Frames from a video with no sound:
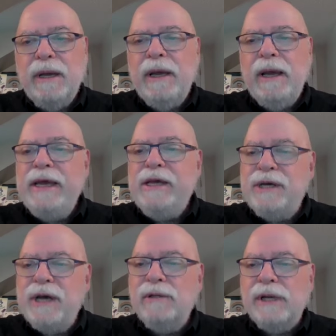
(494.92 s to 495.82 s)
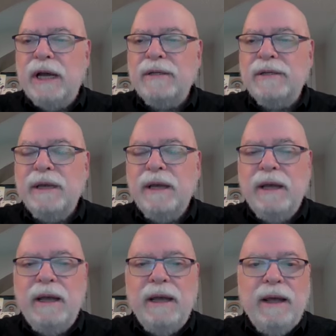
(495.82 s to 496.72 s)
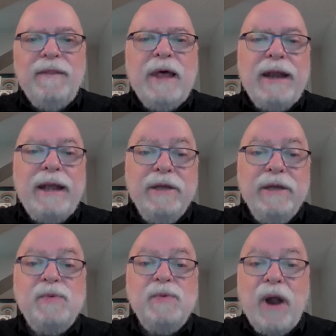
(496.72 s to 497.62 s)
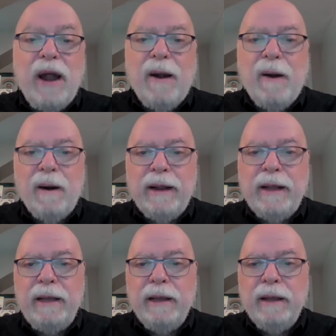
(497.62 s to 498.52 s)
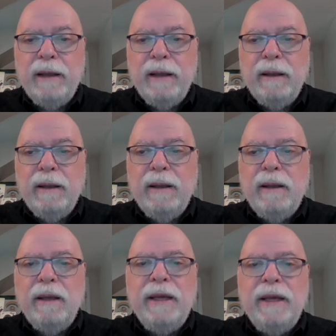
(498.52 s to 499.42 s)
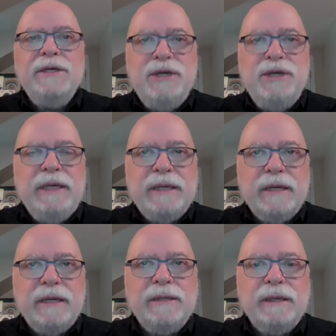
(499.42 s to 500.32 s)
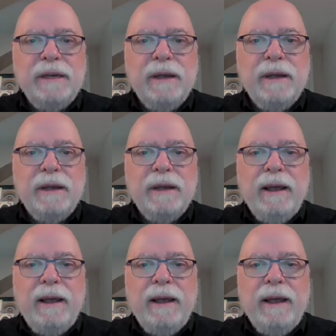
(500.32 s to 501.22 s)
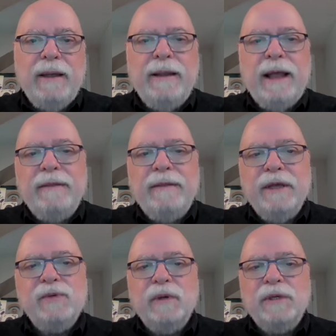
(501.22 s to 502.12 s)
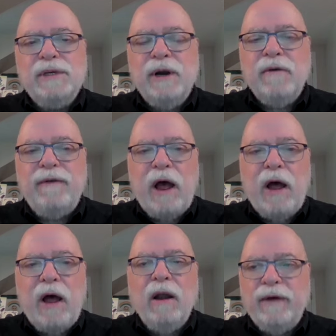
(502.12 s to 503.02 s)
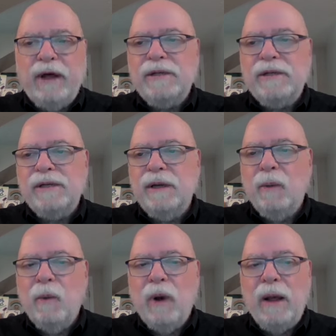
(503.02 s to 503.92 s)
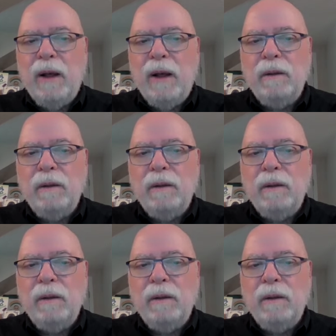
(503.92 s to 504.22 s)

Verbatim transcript: He shows us that his priority is Jesus and that this will serve all of us well.